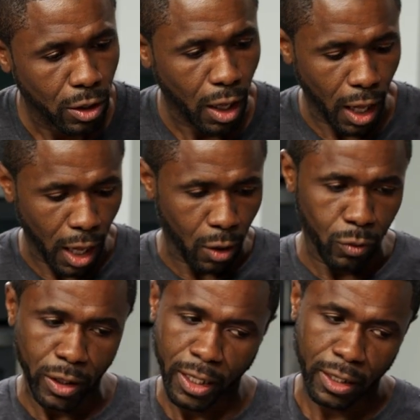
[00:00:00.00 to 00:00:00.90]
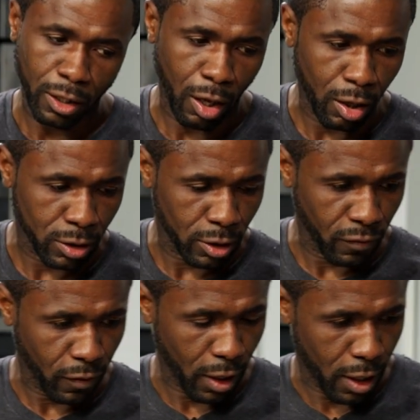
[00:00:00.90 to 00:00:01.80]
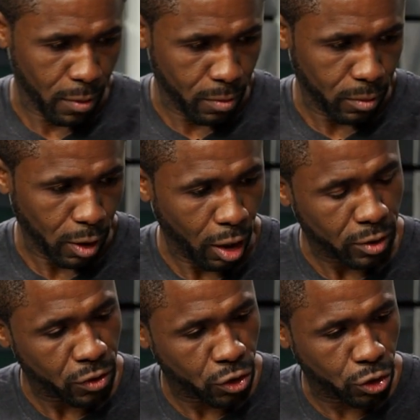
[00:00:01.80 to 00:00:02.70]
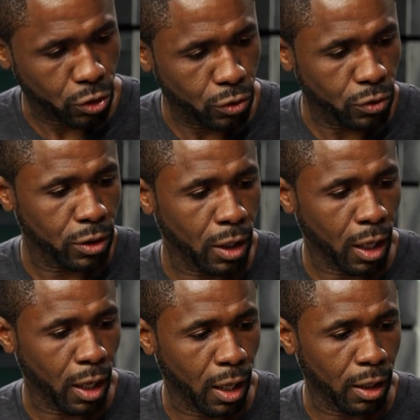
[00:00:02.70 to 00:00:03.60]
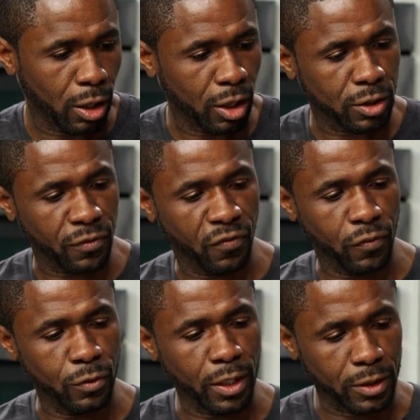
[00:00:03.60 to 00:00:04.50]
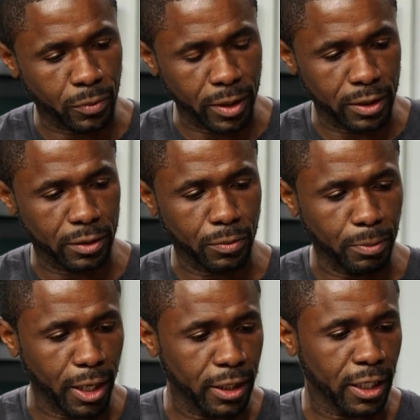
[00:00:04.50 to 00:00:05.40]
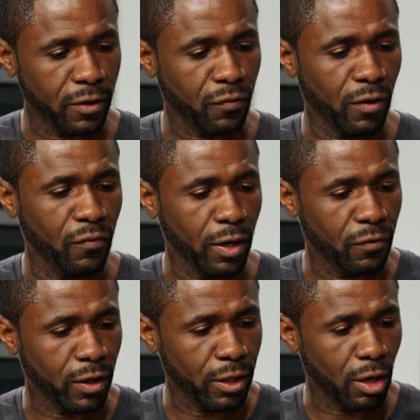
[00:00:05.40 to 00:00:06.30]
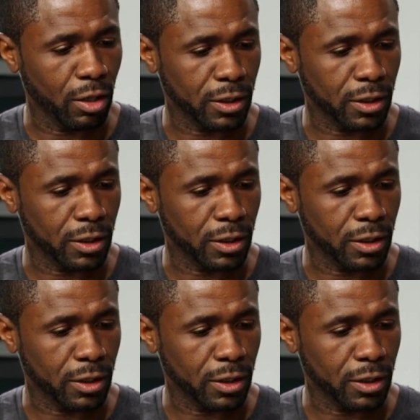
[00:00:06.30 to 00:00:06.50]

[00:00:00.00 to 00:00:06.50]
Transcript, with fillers: Uh, we ate lots of um, lots of stews, uh, lots of food that's been marinated for a very very long